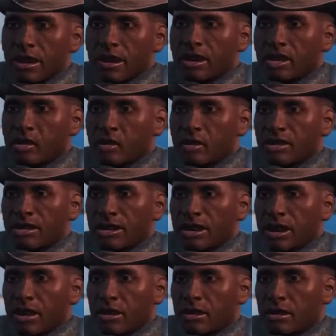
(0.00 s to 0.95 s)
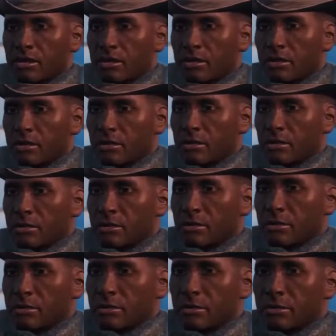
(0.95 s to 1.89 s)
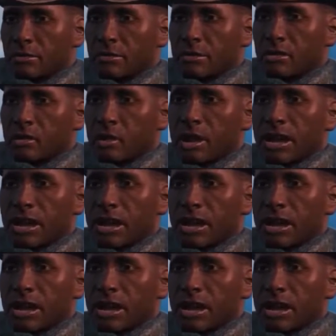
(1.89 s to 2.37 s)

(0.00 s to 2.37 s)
Hollis was dead. So